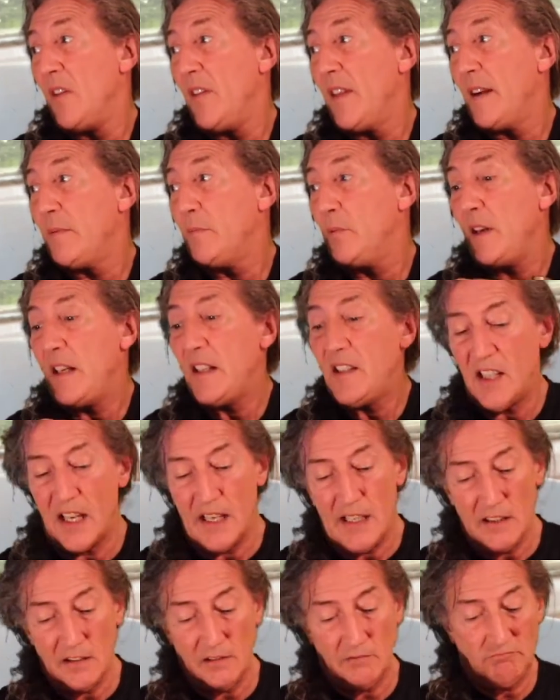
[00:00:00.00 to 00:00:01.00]
They
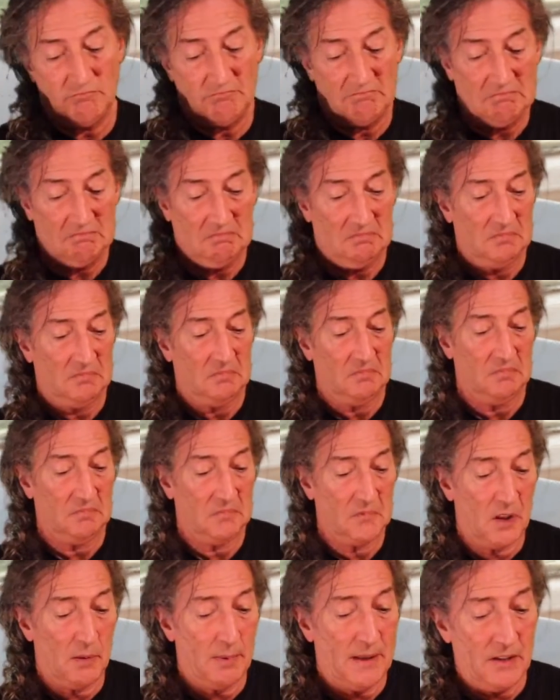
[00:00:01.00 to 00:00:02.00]
retail
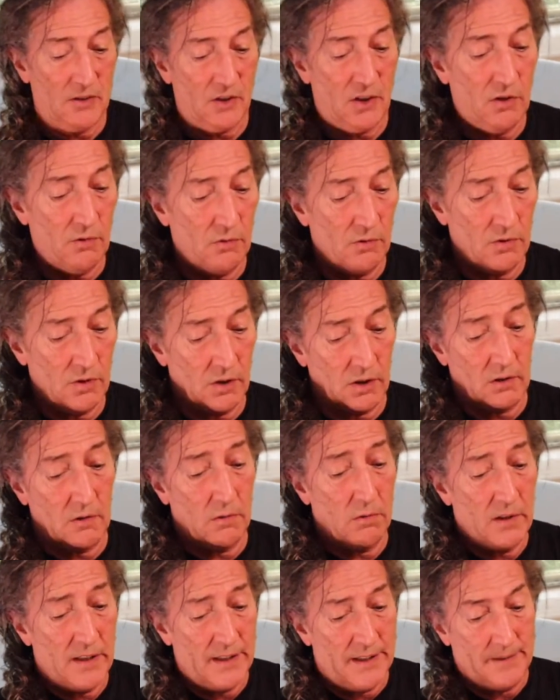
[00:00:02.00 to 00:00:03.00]
at about 200
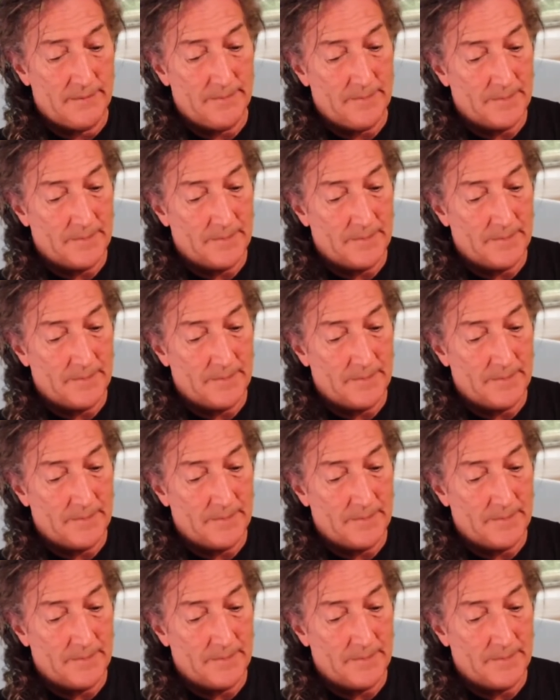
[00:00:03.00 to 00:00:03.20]
quid.